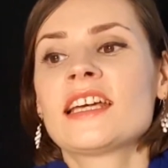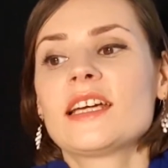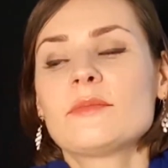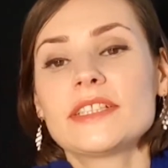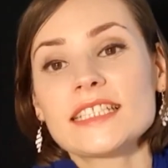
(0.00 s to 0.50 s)

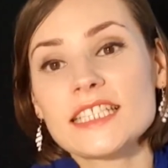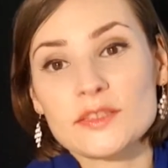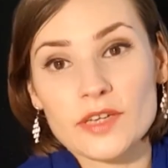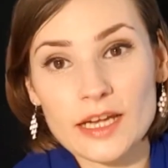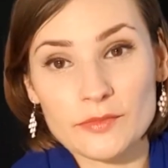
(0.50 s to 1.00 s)
But this is
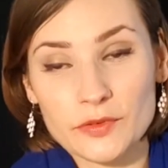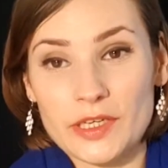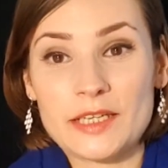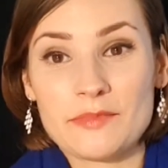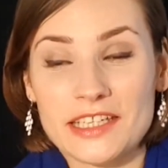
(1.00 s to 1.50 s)
what I'm
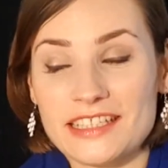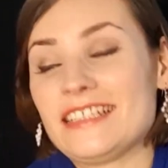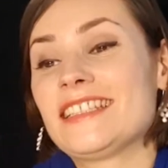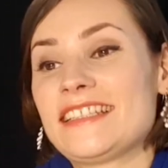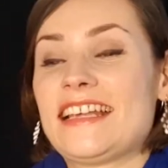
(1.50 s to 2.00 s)
doing
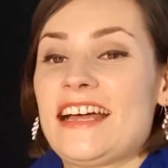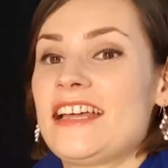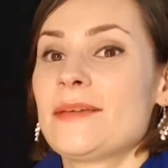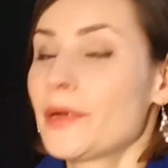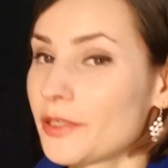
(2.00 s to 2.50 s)
because I
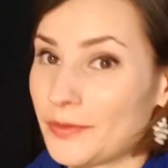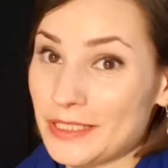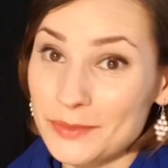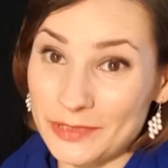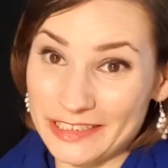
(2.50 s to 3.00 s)
am a
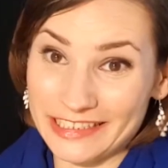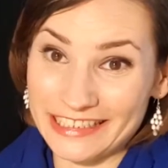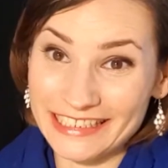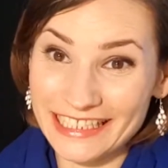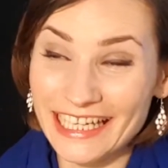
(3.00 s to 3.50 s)
curious
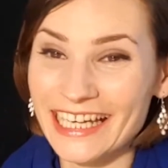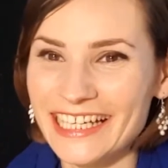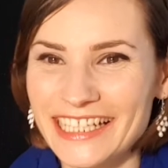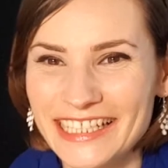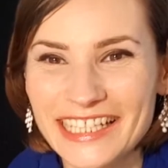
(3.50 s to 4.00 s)
person
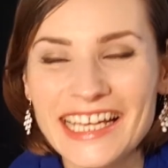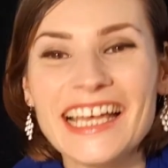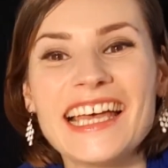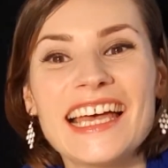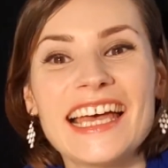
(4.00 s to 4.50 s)

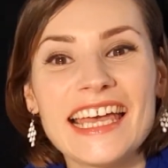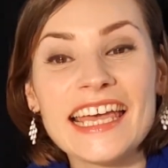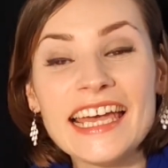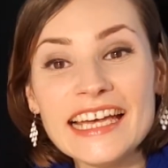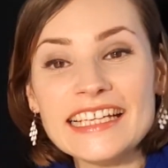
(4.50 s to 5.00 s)

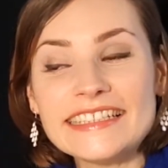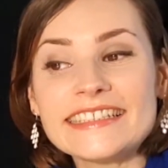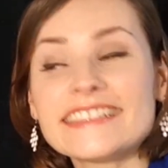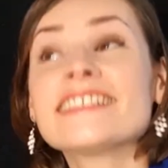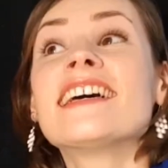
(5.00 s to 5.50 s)

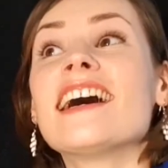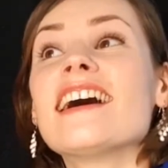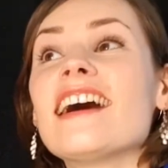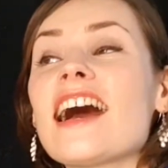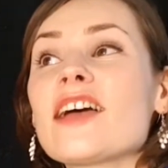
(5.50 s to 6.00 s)
and
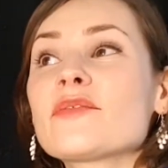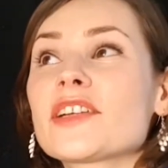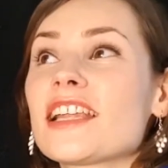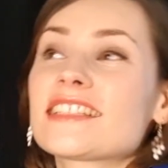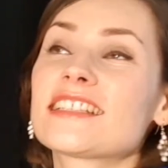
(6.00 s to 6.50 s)
I've
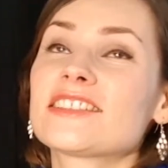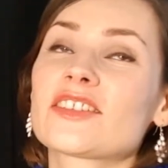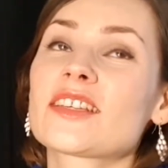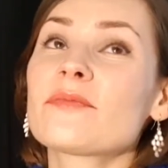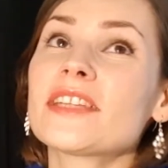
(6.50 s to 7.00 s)
realized that there are
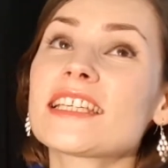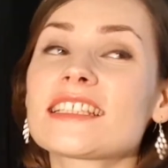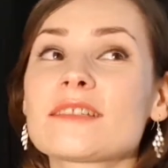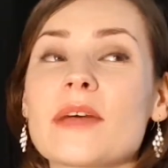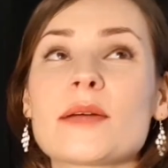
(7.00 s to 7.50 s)
some things in
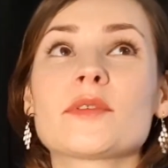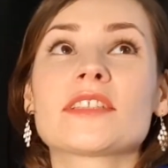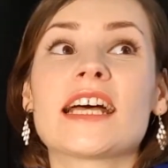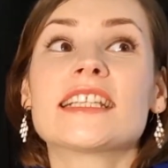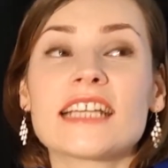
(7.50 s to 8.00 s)
the Bible
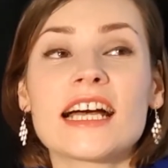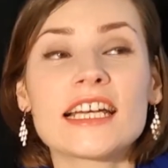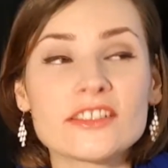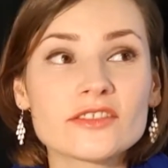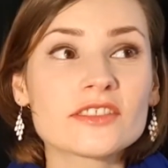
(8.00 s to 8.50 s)
that I
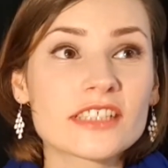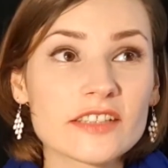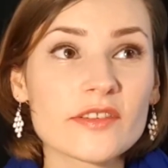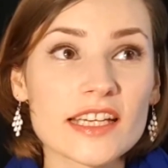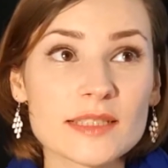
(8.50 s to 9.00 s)
don't give
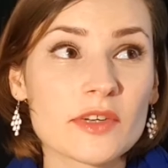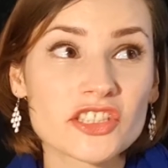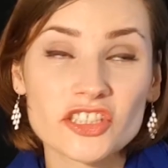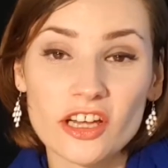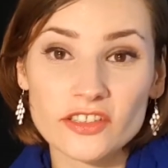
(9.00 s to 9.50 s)
as
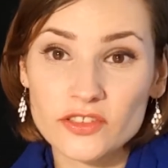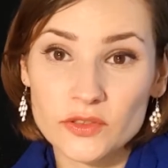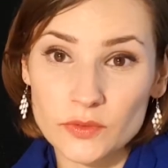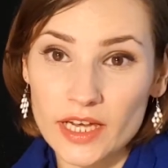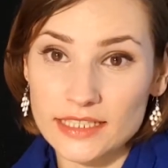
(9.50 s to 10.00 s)
much thought
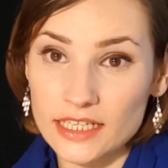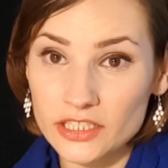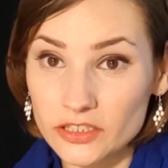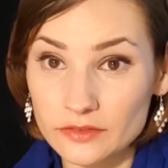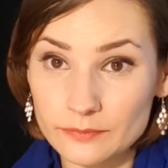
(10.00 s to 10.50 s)
to as I
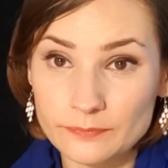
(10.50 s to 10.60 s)
should.